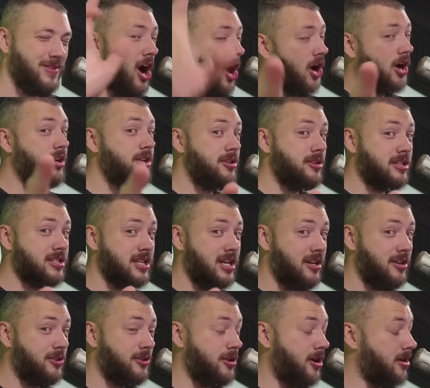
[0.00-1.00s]
Are you
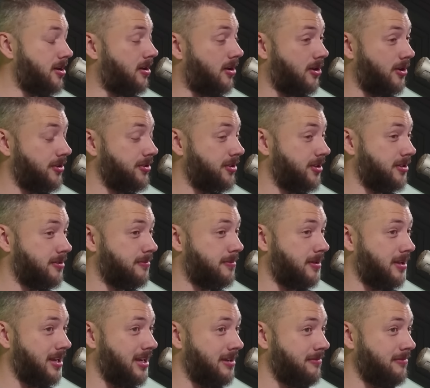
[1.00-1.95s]
excited or not? Are you going to play?